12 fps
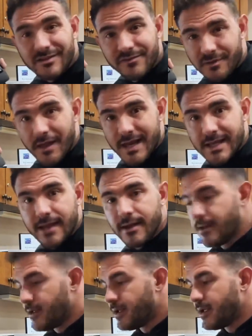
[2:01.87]
of like
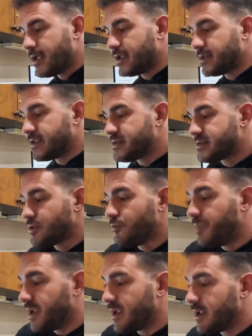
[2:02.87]
it. It needs to
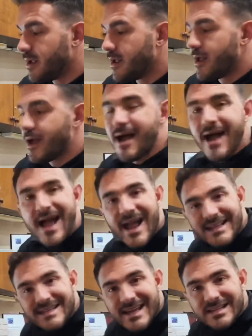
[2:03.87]
be
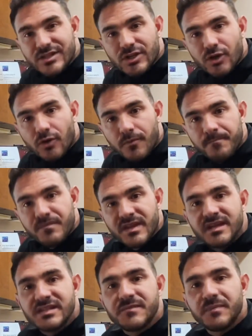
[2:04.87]
identical,
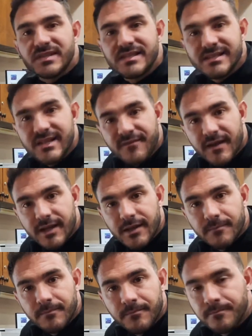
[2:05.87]
specific,
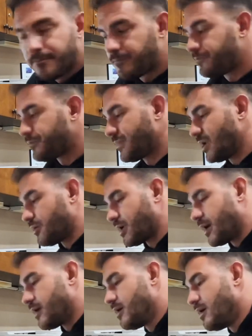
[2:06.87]

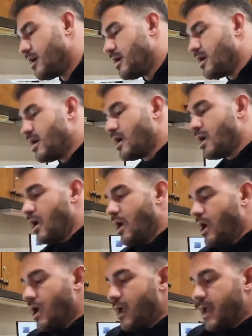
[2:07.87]
okay?
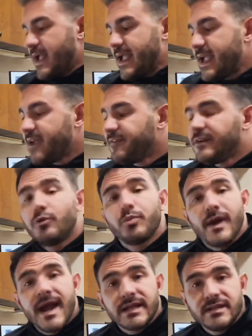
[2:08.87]
If you
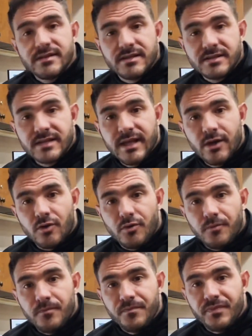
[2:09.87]
practice a skill
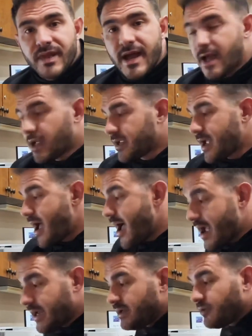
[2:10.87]
that
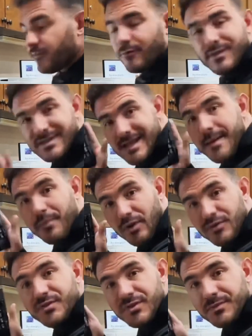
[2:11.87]
kind of
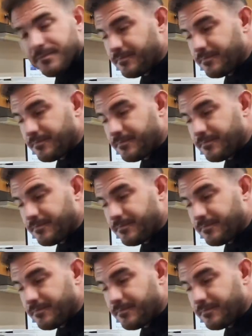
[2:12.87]
resembles